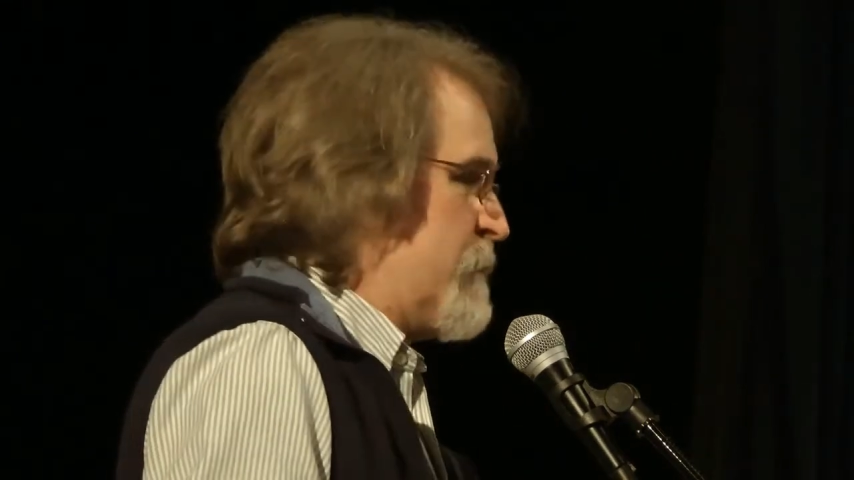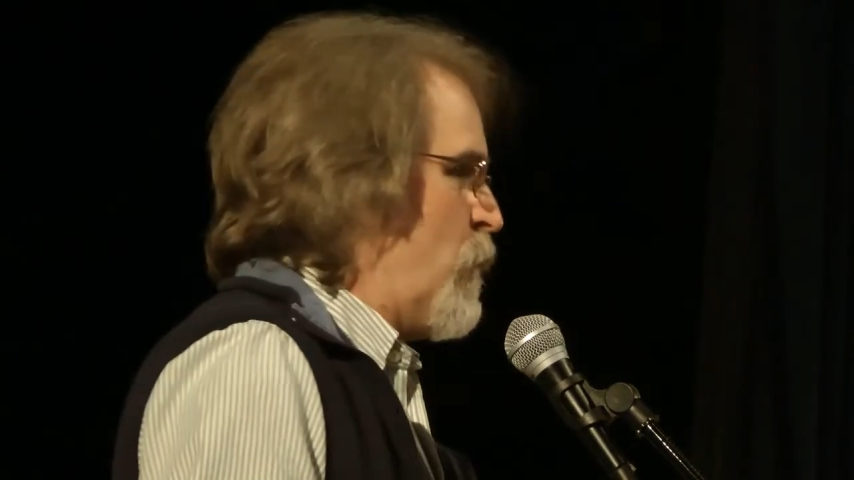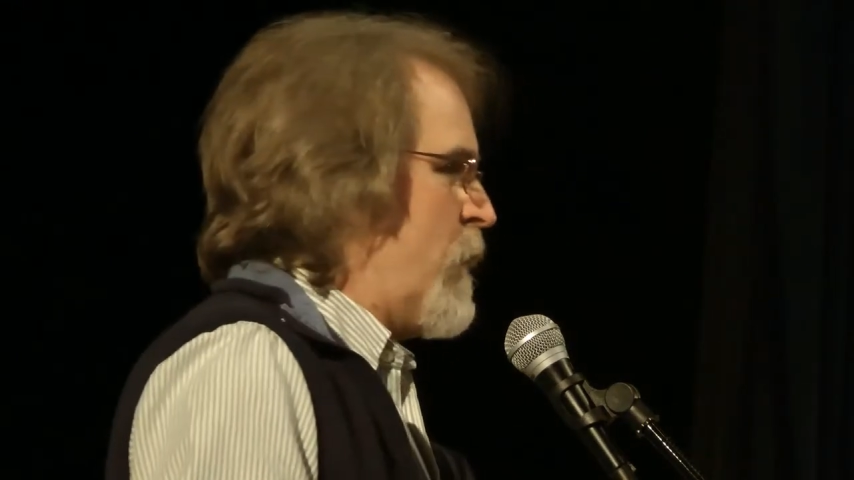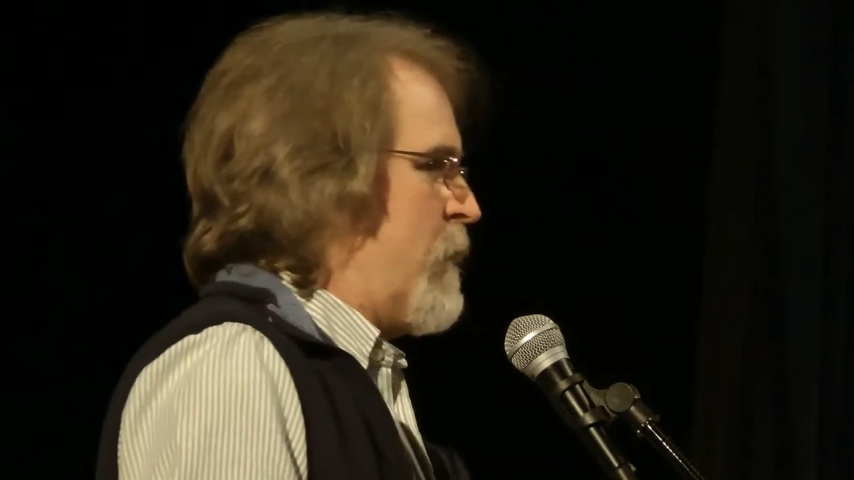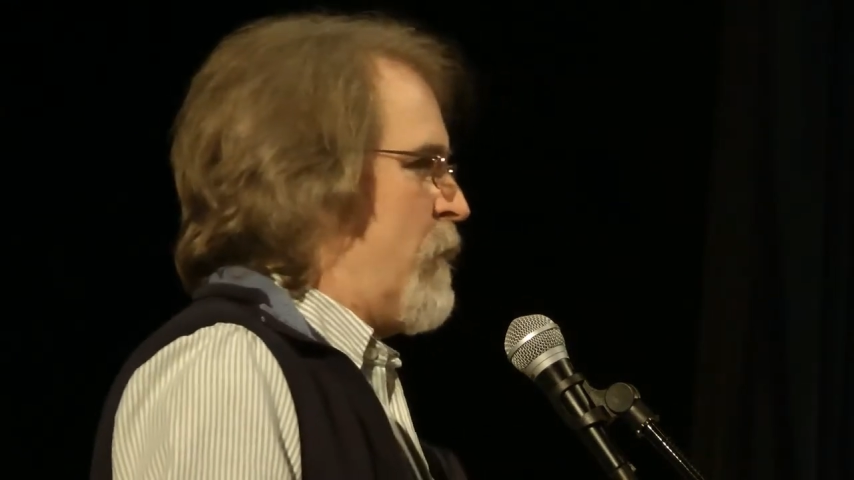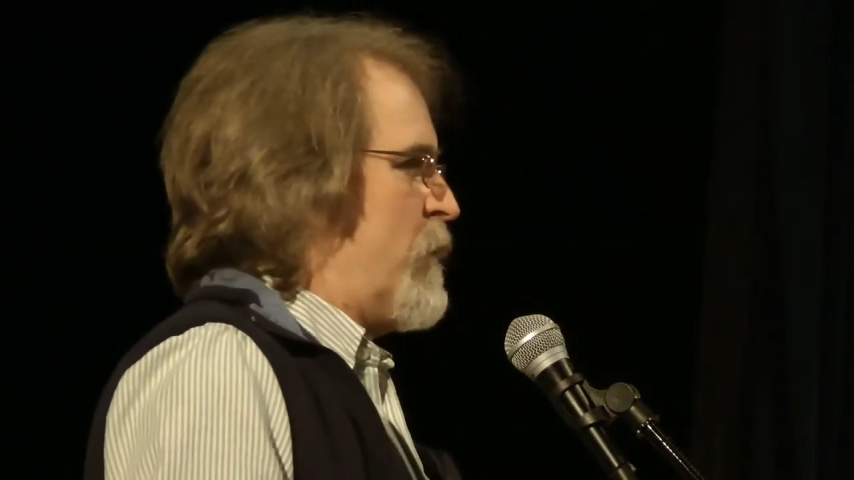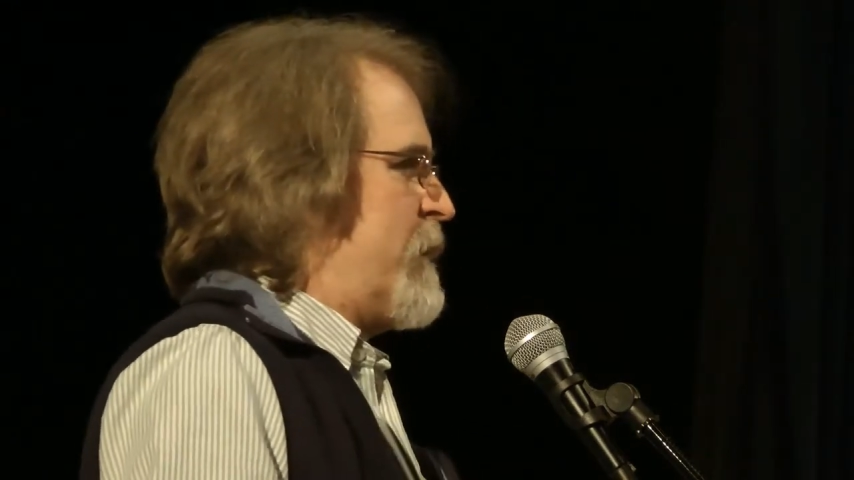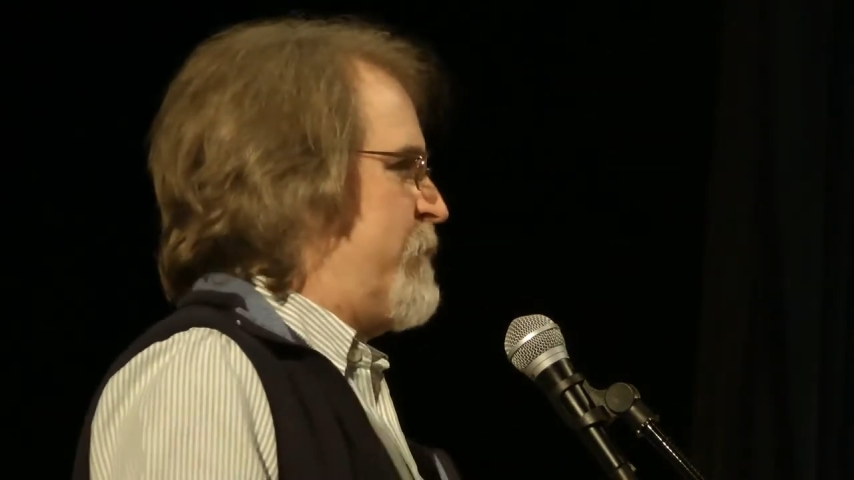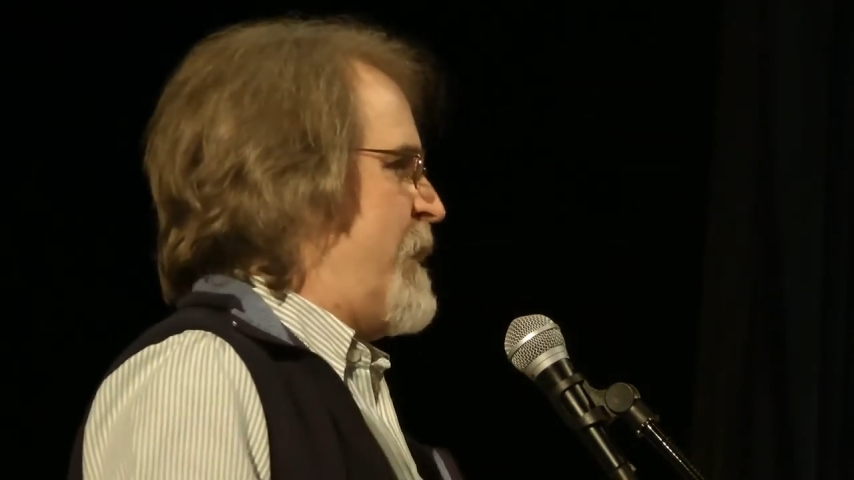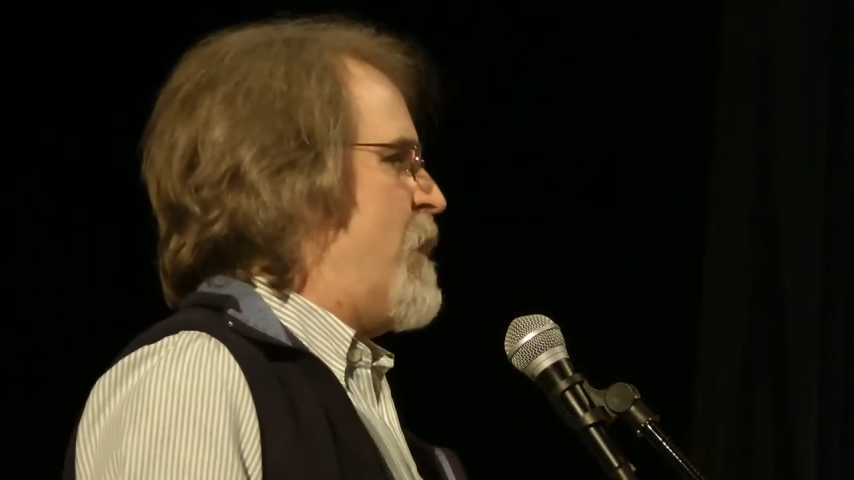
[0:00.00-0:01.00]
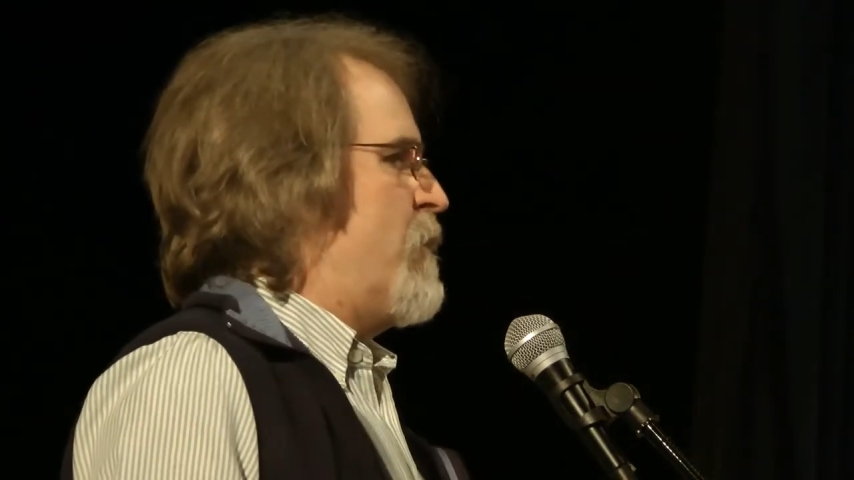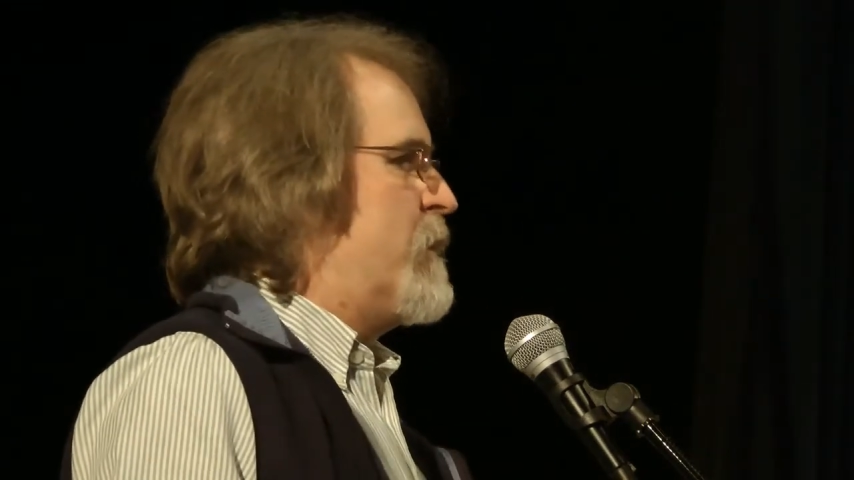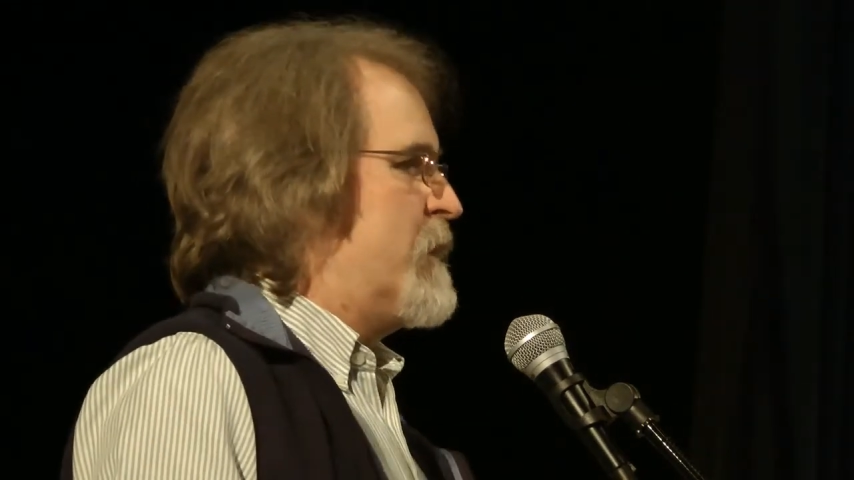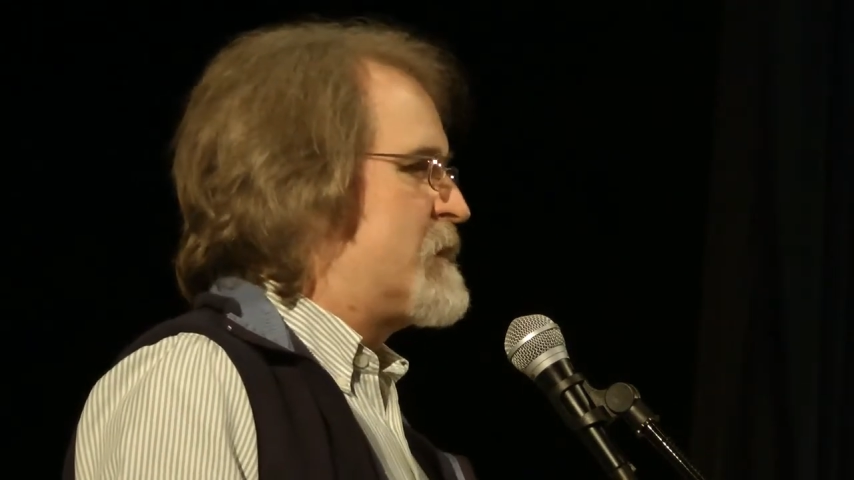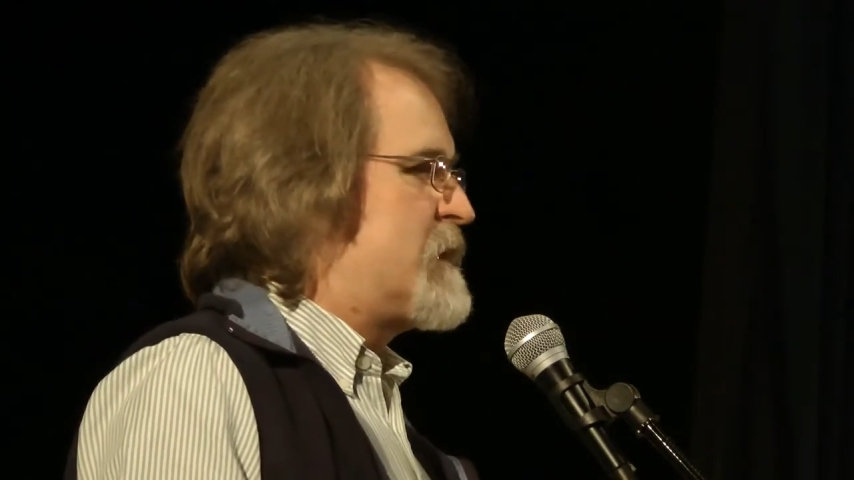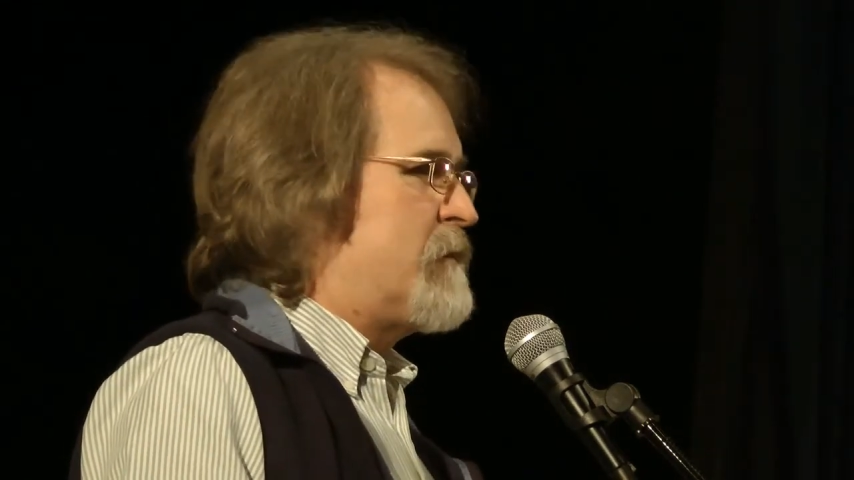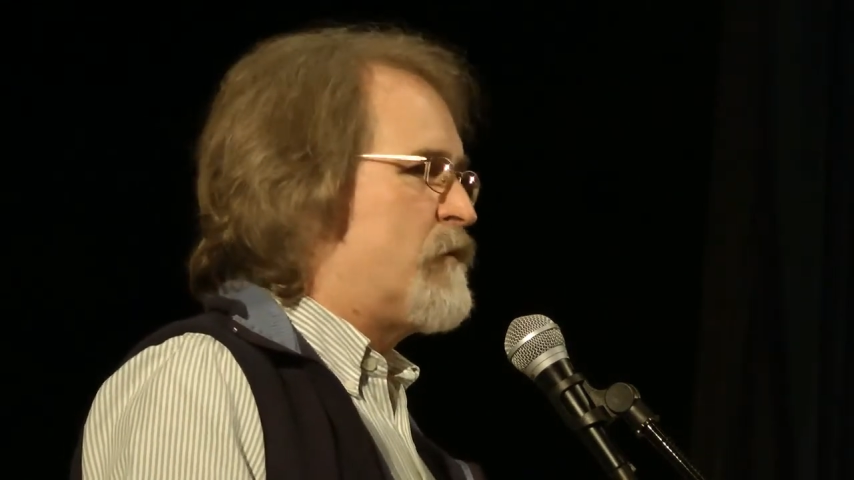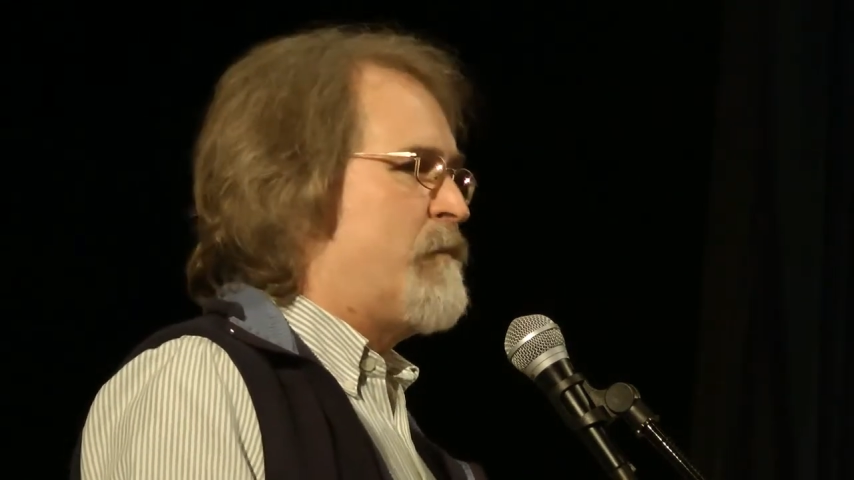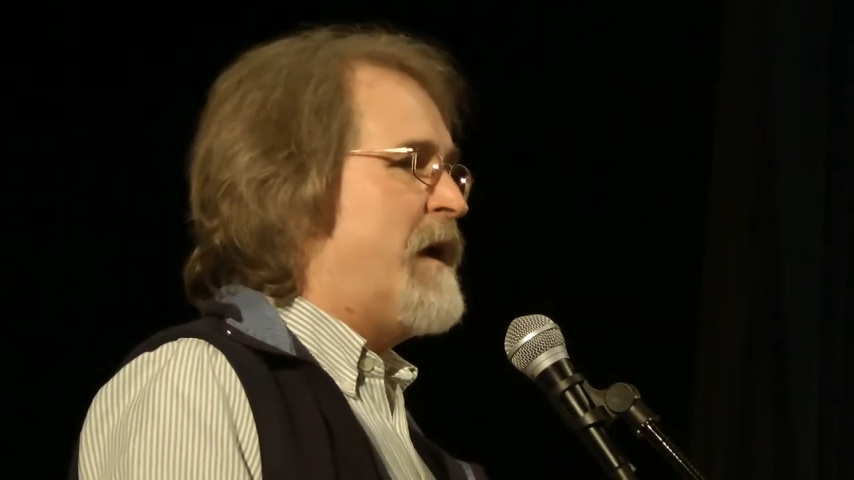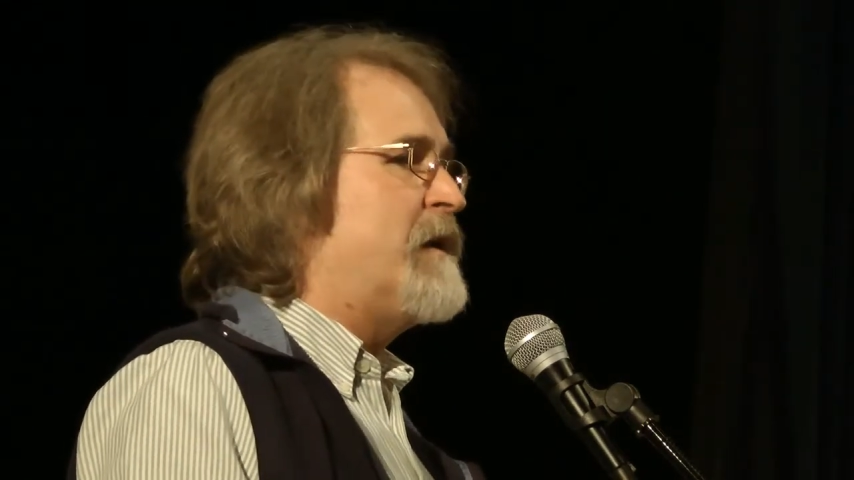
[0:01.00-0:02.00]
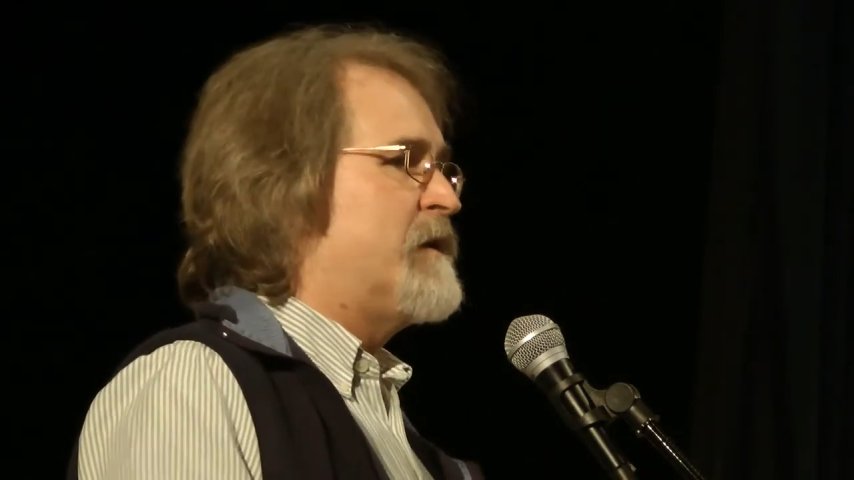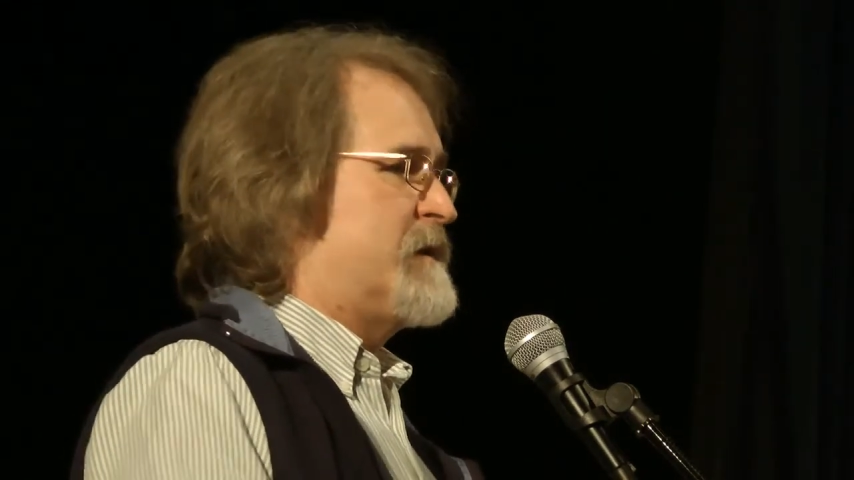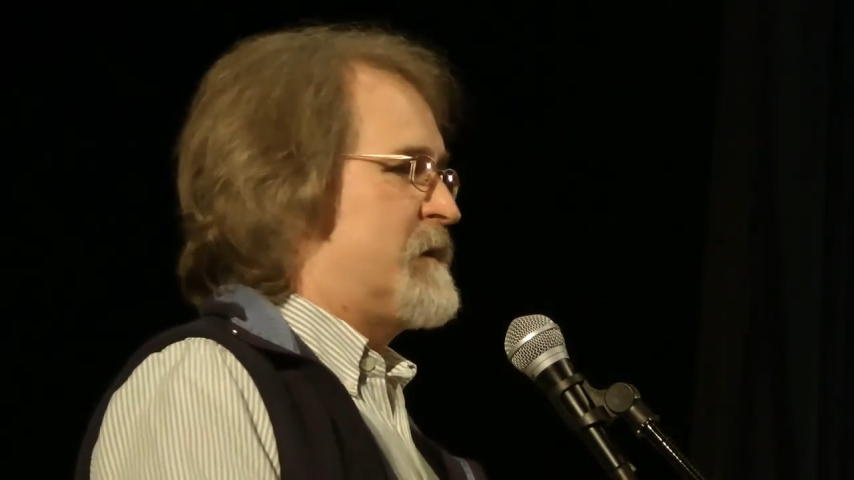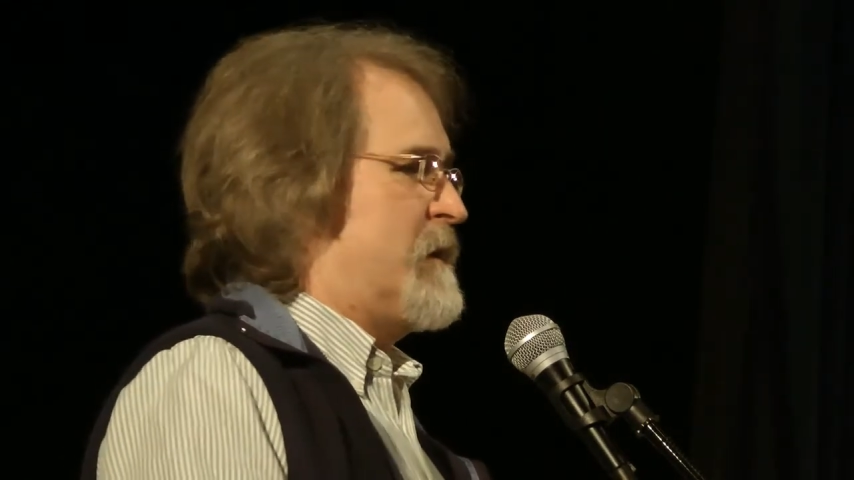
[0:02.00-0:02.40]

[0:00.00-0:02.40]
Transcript: Well, what I found is that with many of these